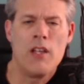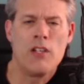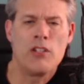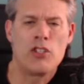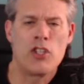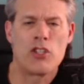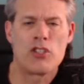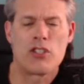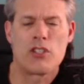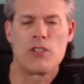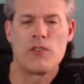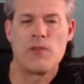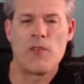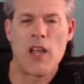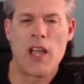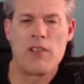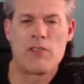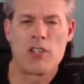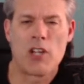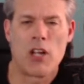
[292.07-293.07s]
charging us
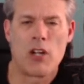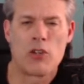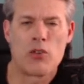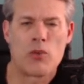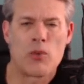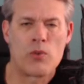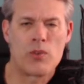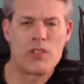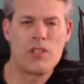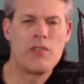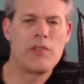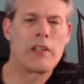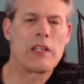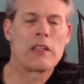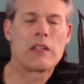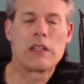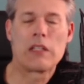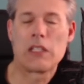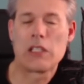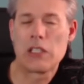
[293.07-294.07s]
$5. We're receiving a
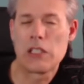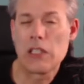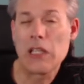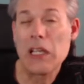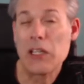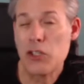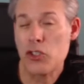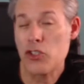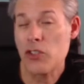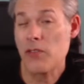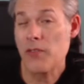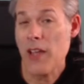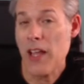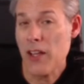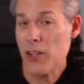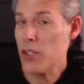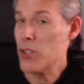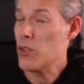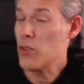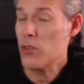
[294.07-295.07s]
little extra
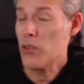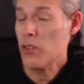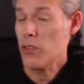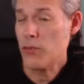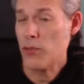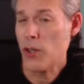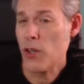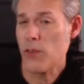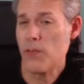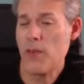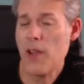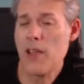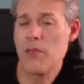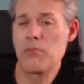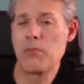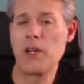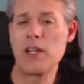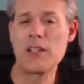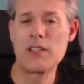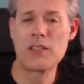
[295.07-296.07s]
value for our
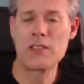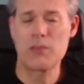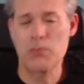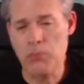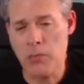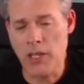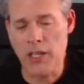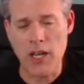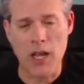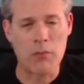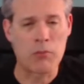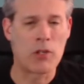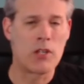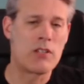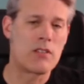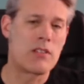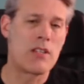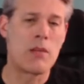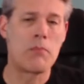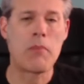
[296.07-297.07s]
5 bucks, but I'm going to
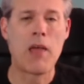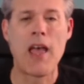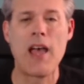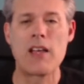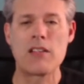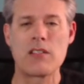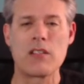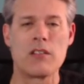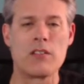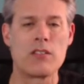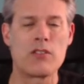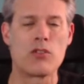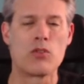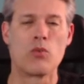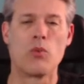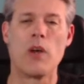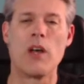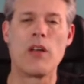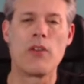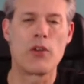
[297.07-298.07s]
say pass on this as
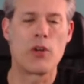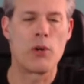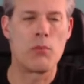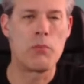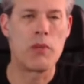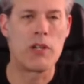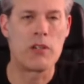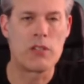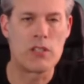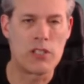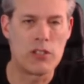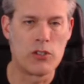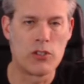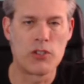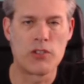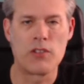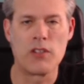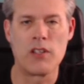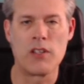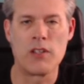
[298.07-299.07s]
well. There are better
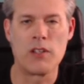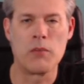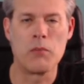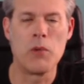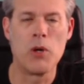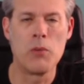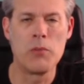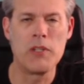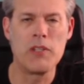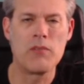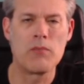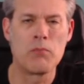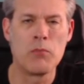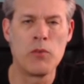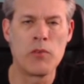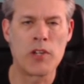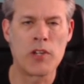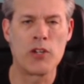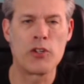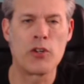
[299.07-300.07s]
deals in a moment.
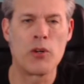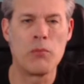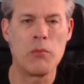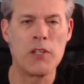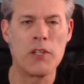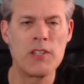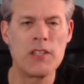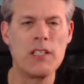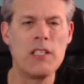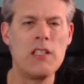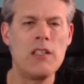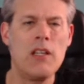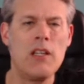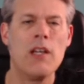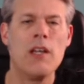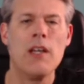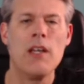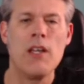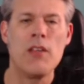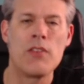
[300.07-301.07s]
Moving on to our monthly.
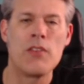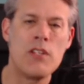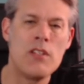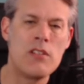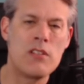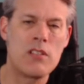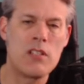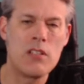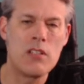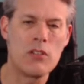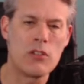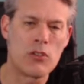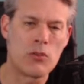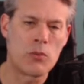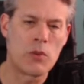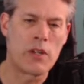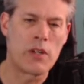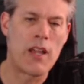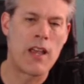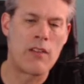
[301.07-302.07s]
These deals
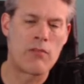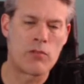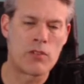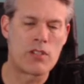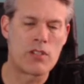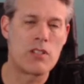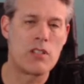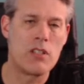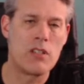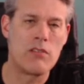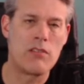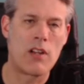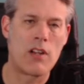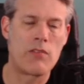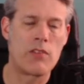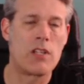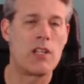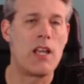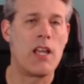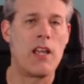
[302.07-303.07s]
we have received
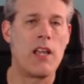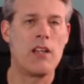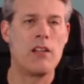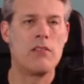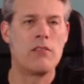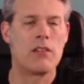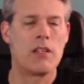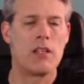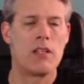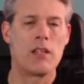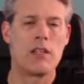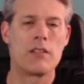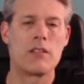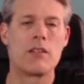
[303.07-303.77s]
every day uh,